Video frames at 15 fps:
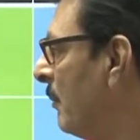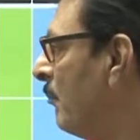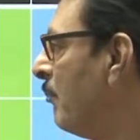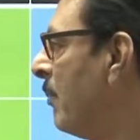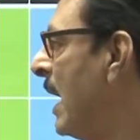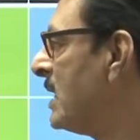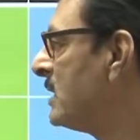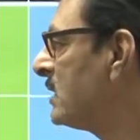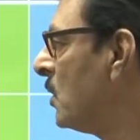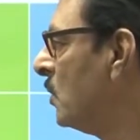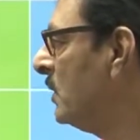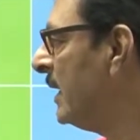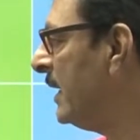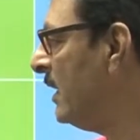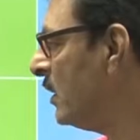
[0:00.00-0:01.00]
past
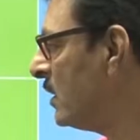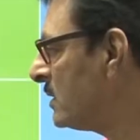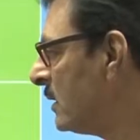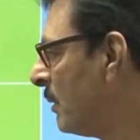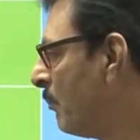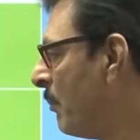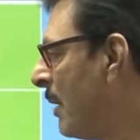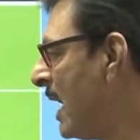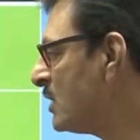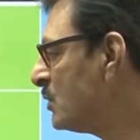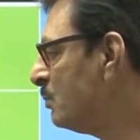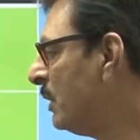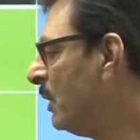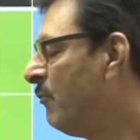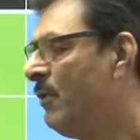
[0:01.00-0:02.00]
continuous,
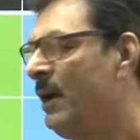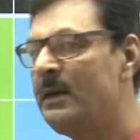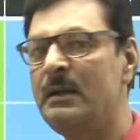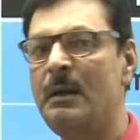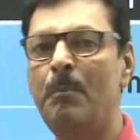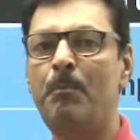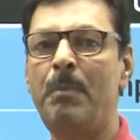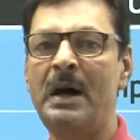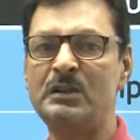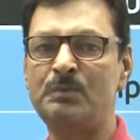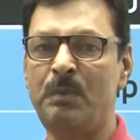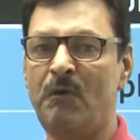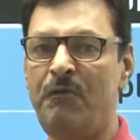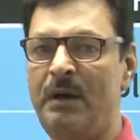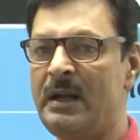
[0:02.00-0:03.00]
past
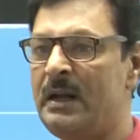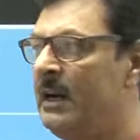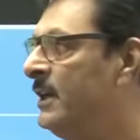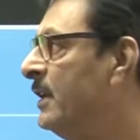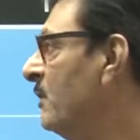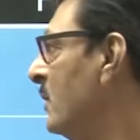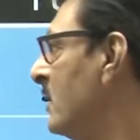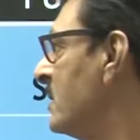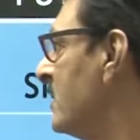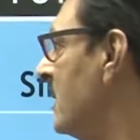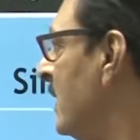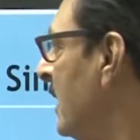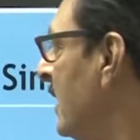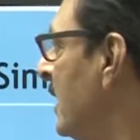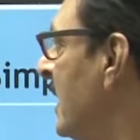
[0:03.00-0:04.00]
perfect continuous.
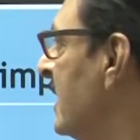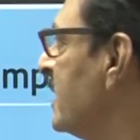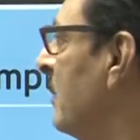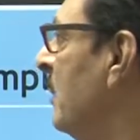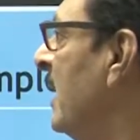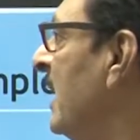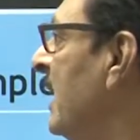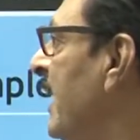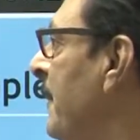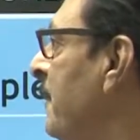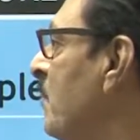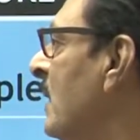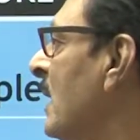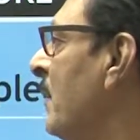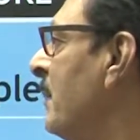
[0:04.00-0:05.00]
Similarly,
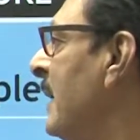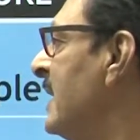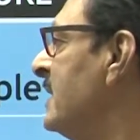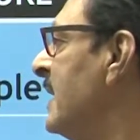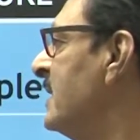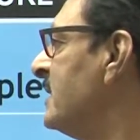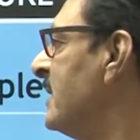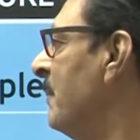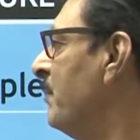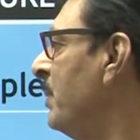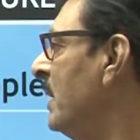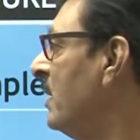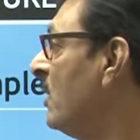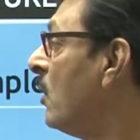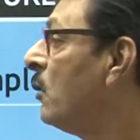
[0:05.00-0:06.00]
present
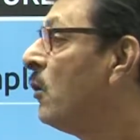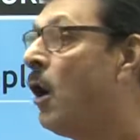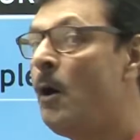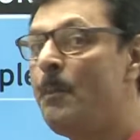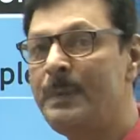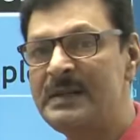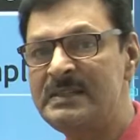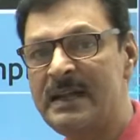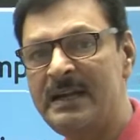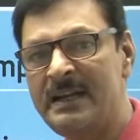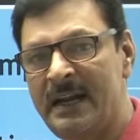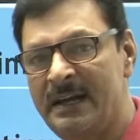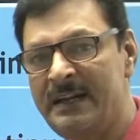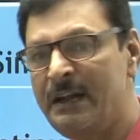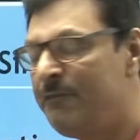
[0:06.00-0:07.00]
simple or present
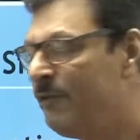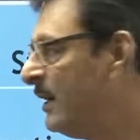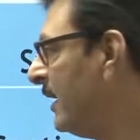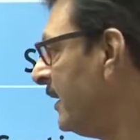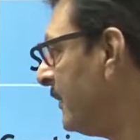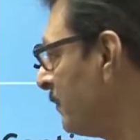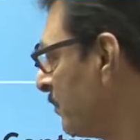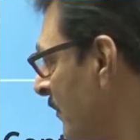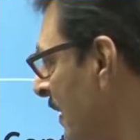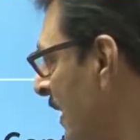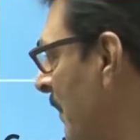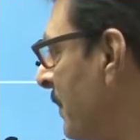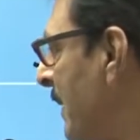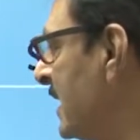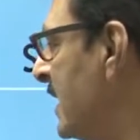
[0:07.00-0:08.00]
indefinite,
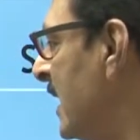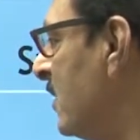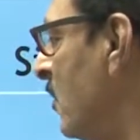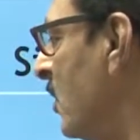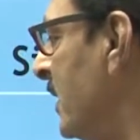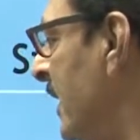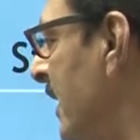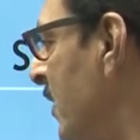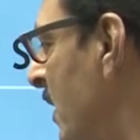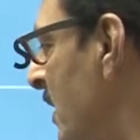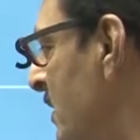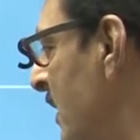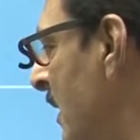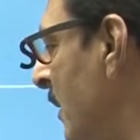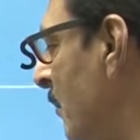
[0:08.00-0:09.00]
present
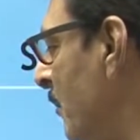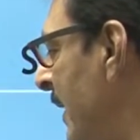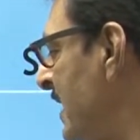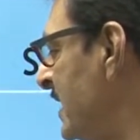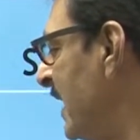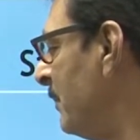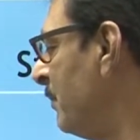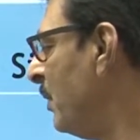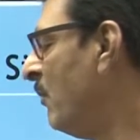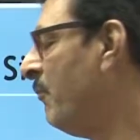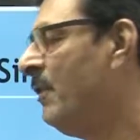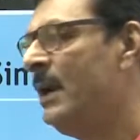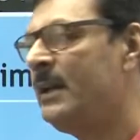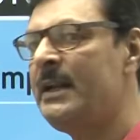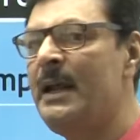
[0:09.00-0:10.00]
continuous, present
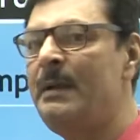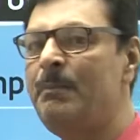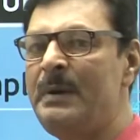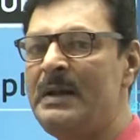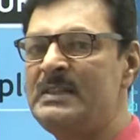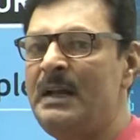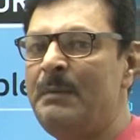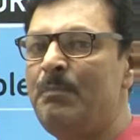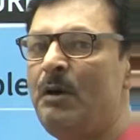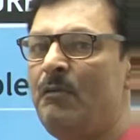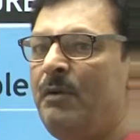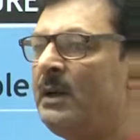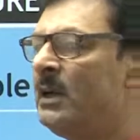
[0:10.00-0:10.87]
perfect and present perfect